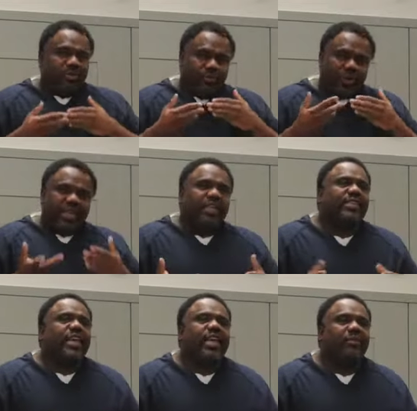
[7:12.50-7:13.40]
But thanks
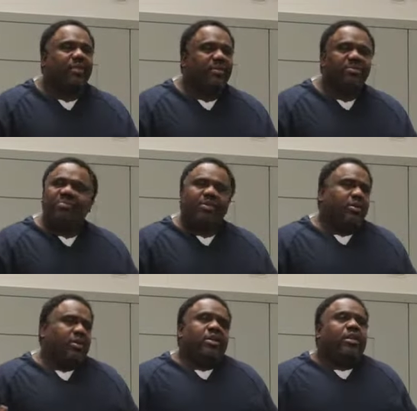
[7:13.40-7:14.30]
to Amie,
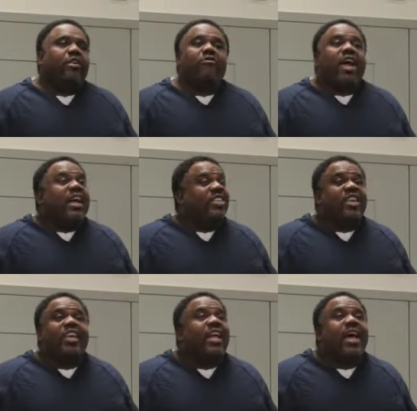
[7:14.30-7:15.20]
that ride
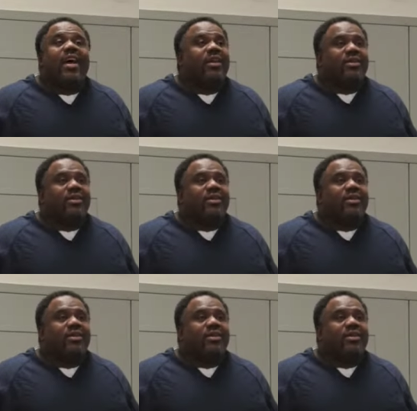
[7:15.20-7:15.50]
shut down.